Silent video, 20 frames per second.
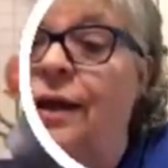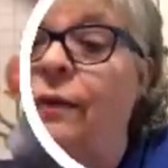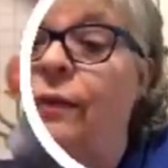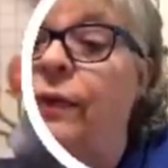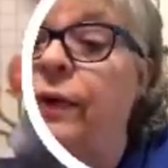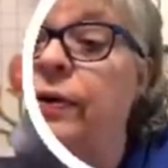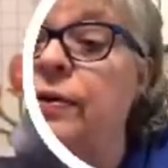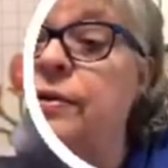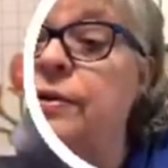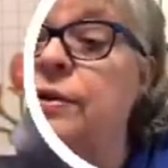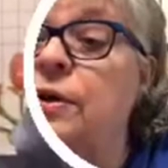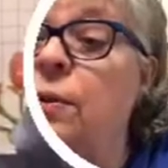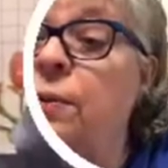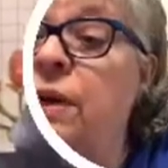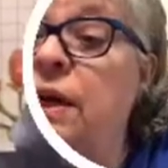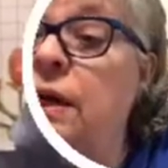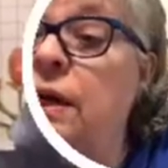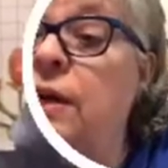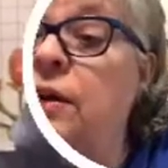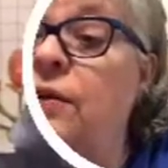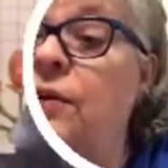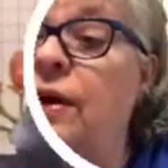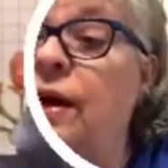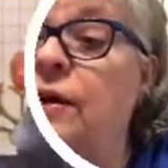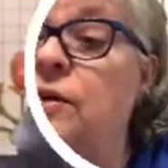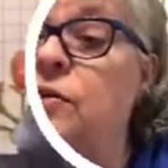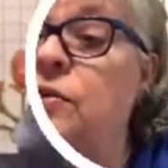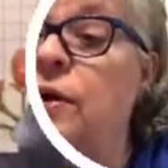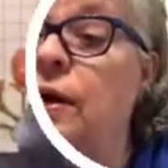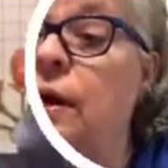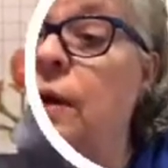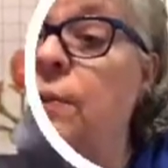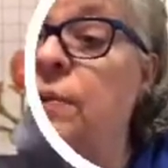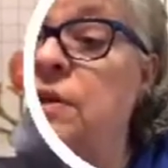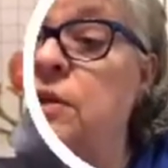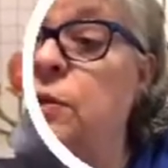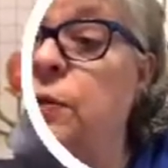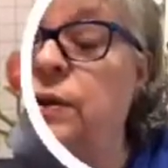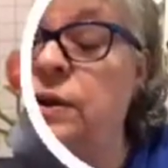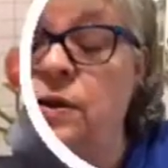There are so many cute extra
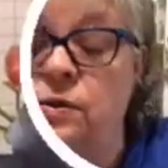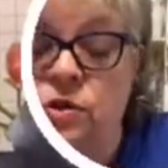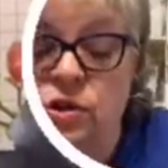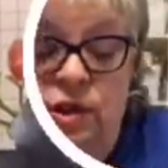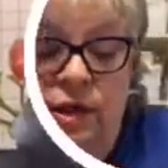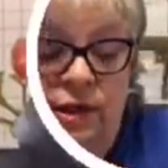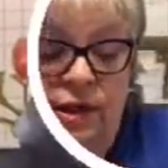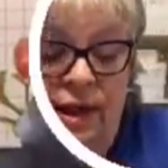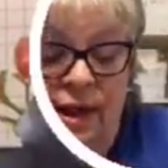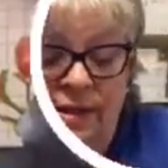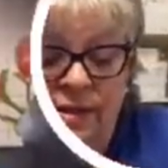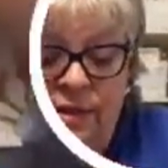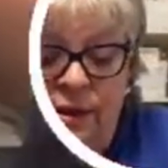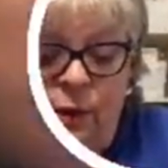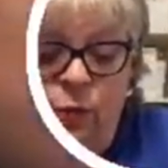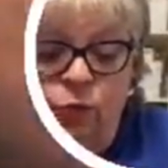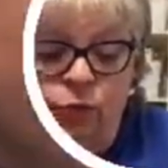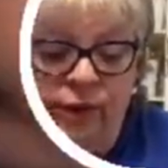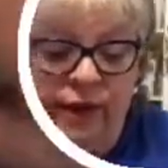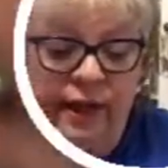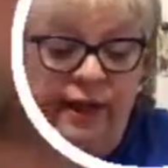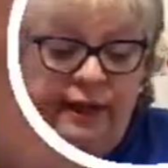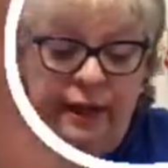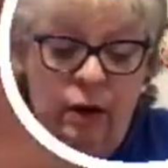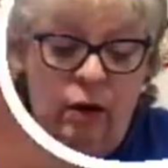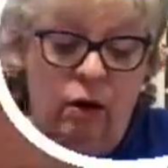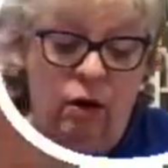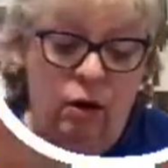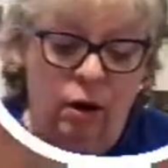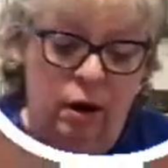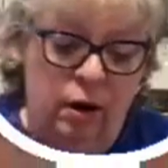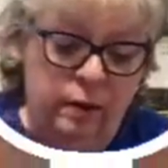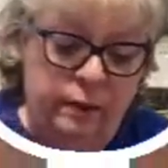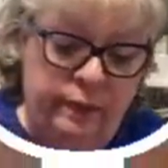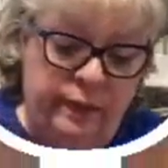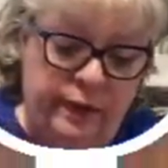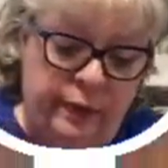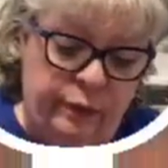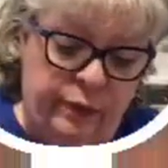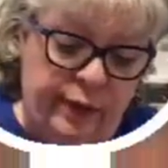elements with those chick dies. There really are.
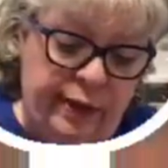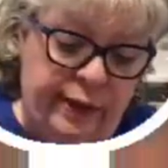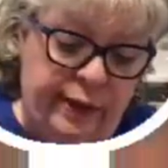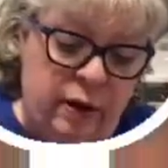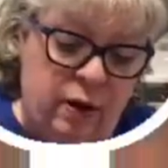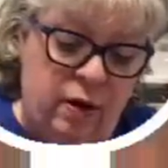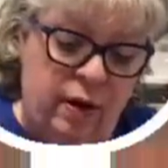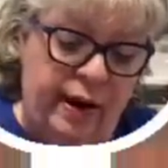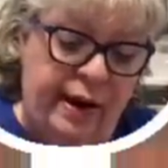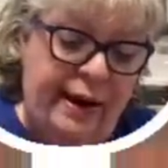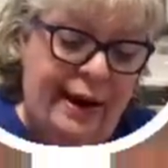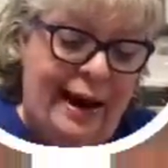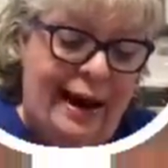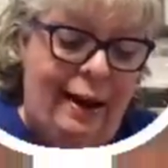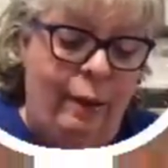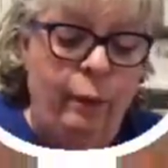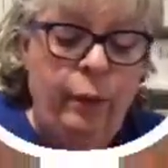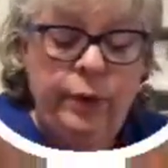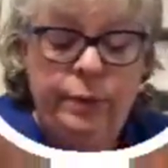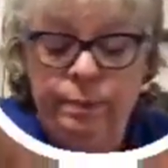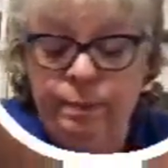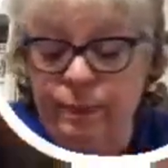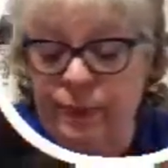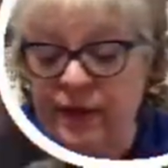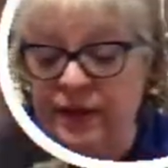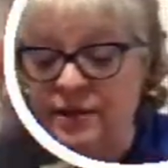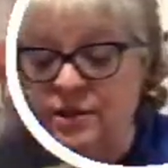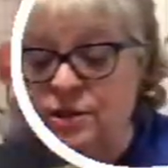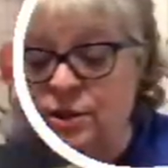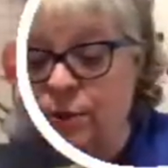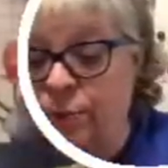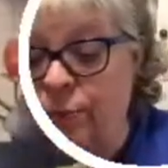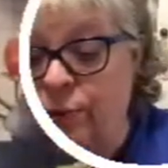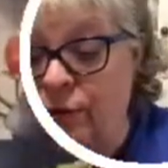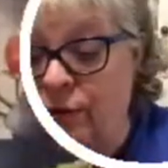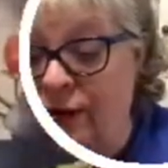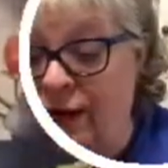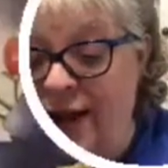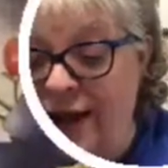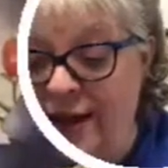There really are. And I would be
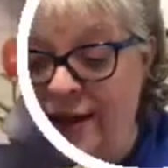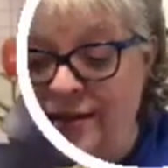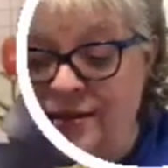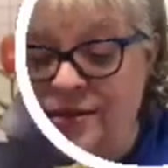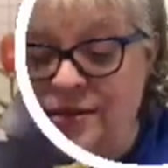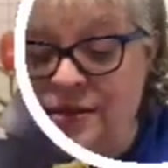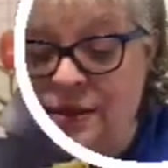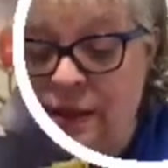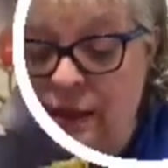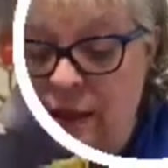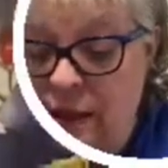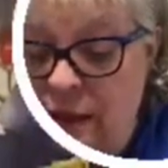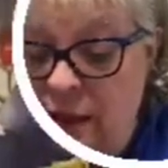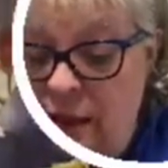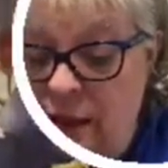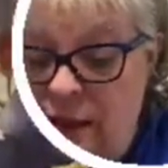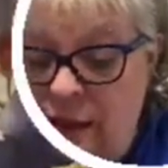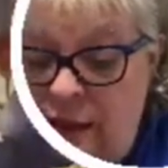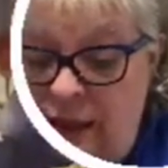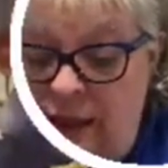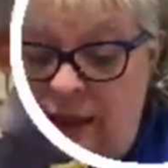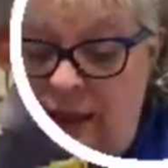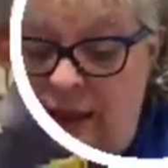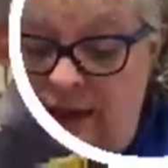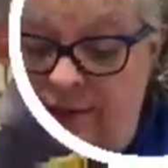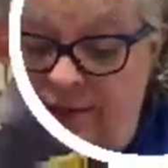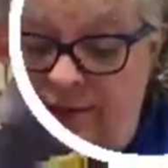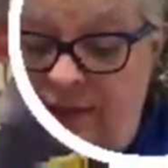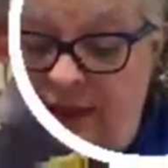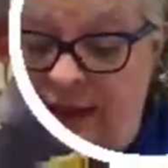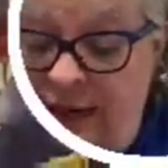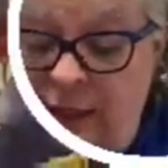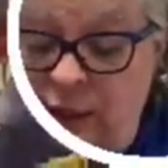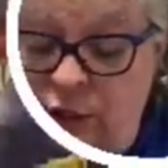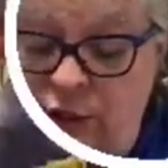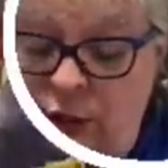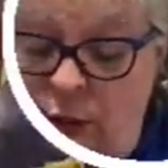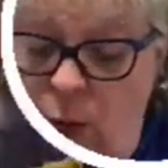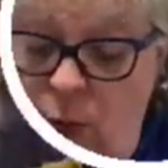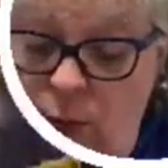surprised if they
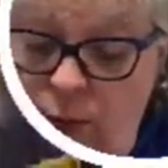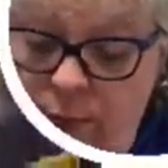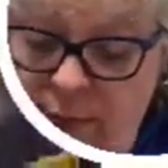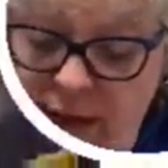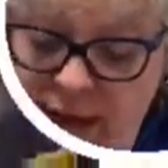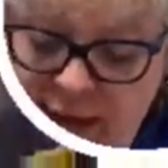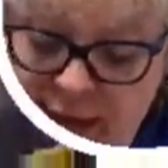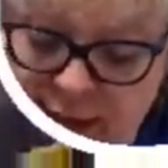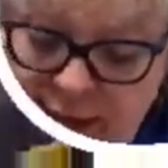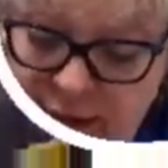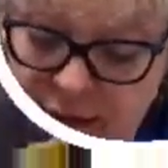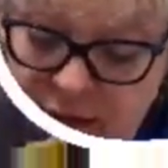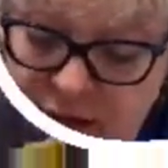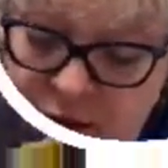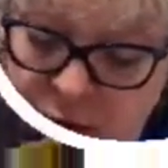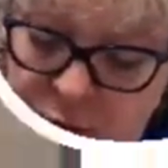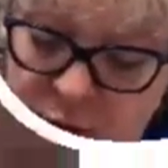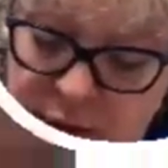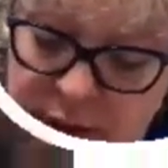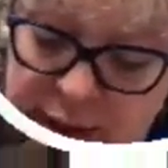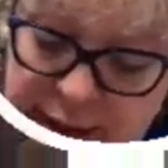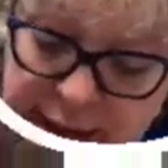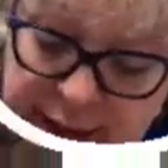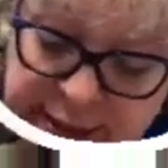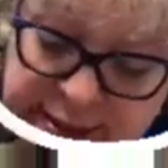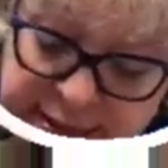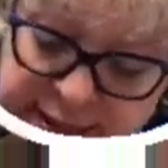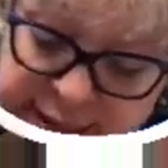don't make it to the next